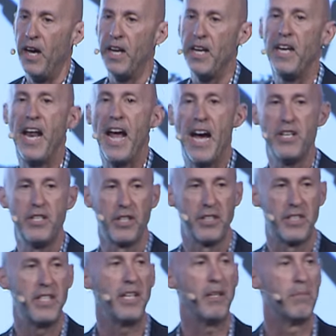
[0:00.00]
In Agile
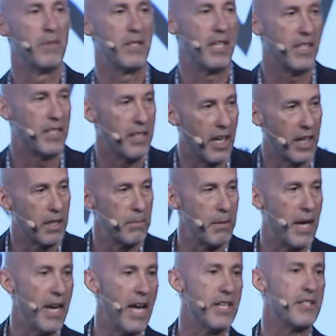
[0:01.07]
teams, they talk
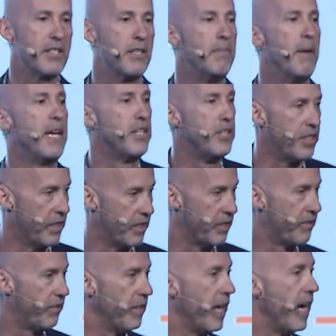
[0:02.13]
about estimations
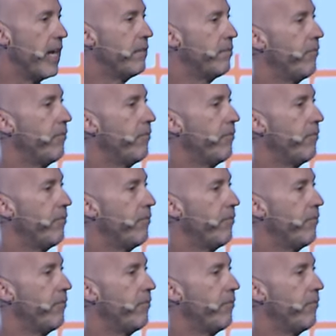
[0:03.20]
for that.